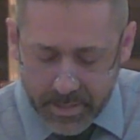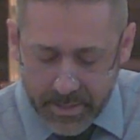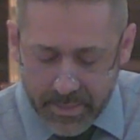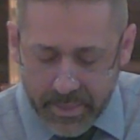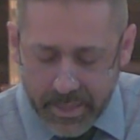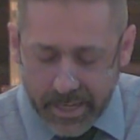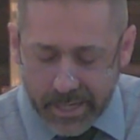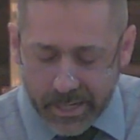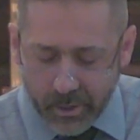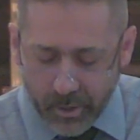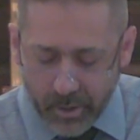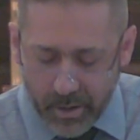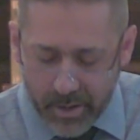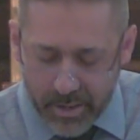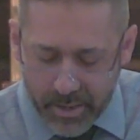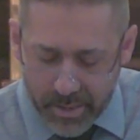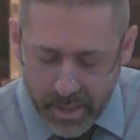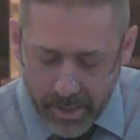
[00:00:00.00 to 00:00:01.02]
they are
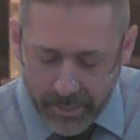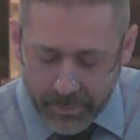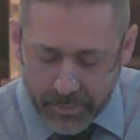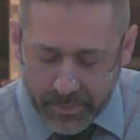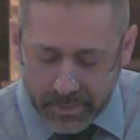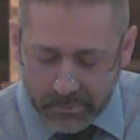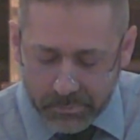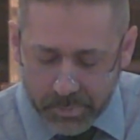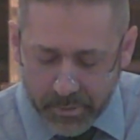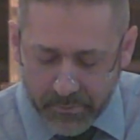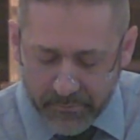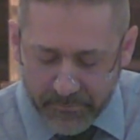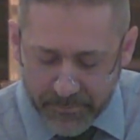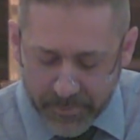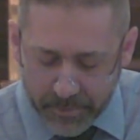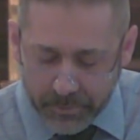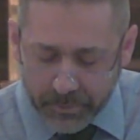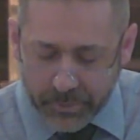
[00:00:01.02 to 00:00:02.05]
nothing but
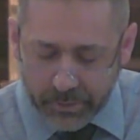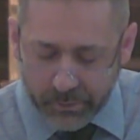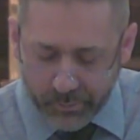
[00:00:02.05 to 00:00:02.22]
filthy